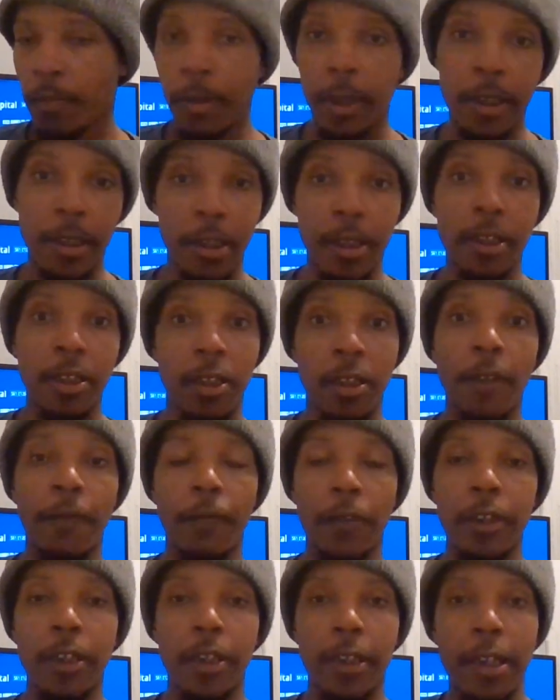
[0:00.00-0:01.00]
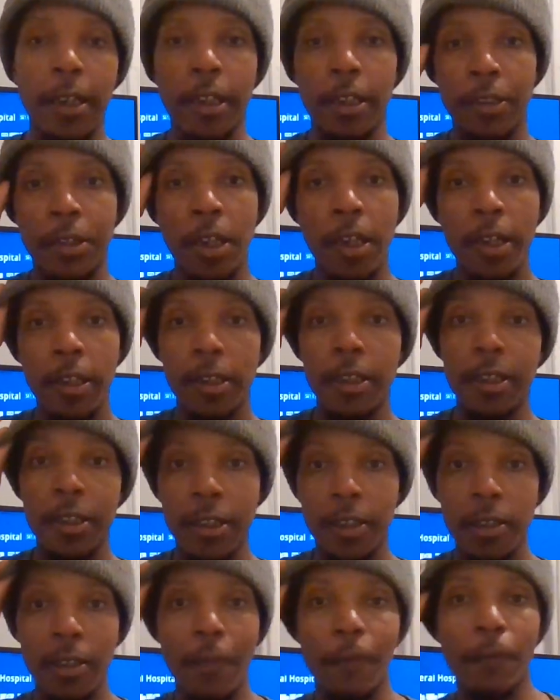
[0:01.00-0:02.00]
But this isn't the thing is,
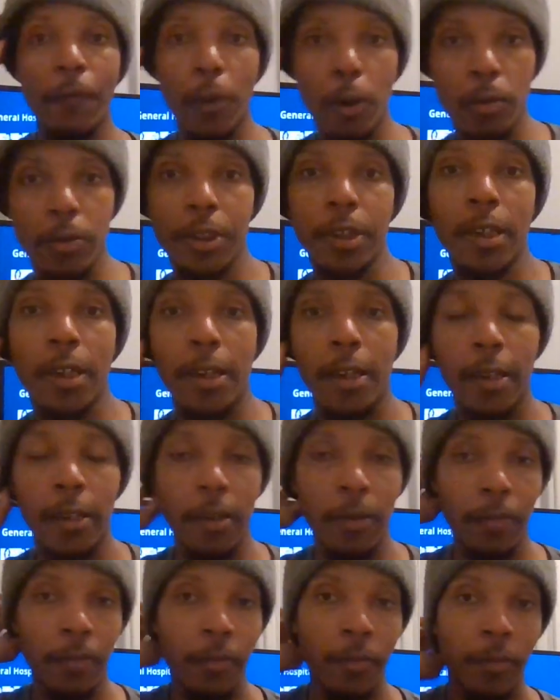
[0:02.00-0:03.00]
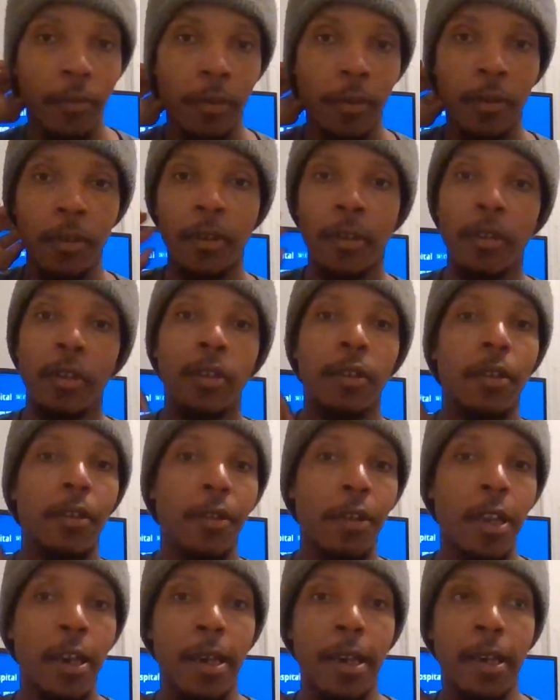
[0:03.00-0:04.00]
this isn't the first time
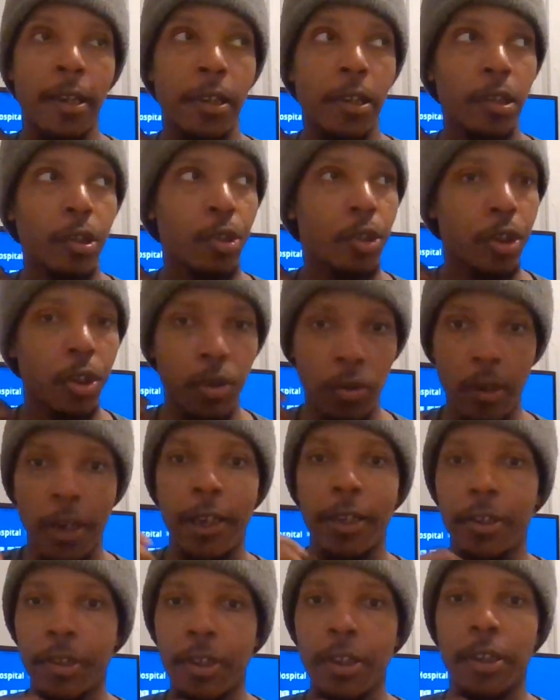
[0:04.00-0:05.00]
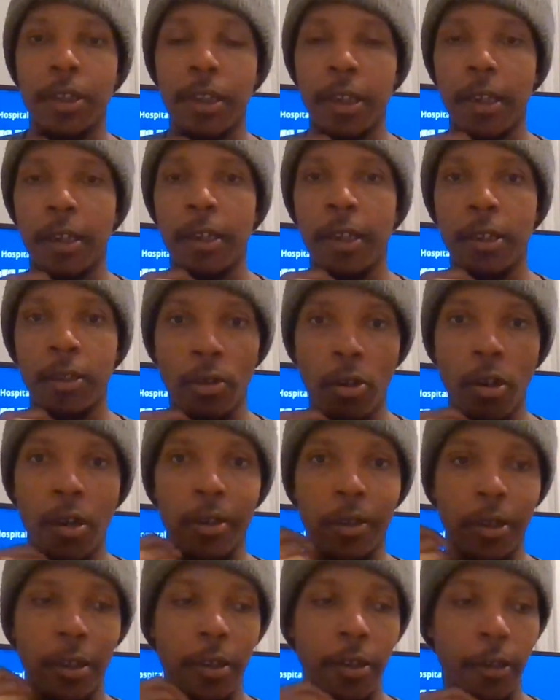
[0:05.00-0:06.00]
that she tried to sit there and
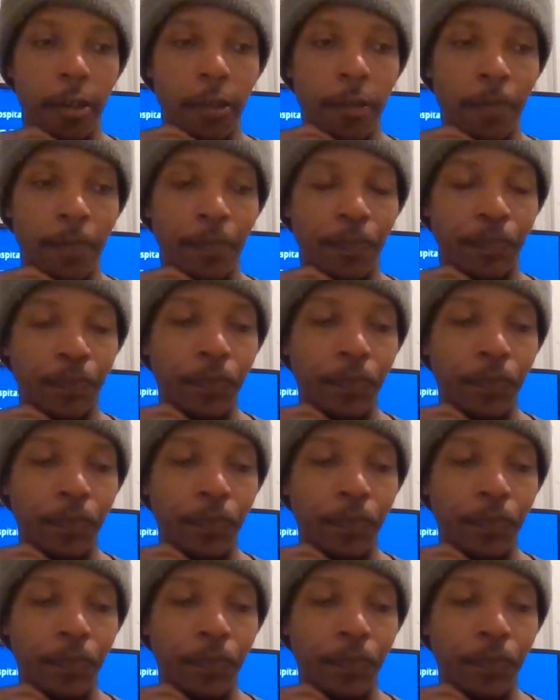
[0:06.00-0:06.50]
talk to her.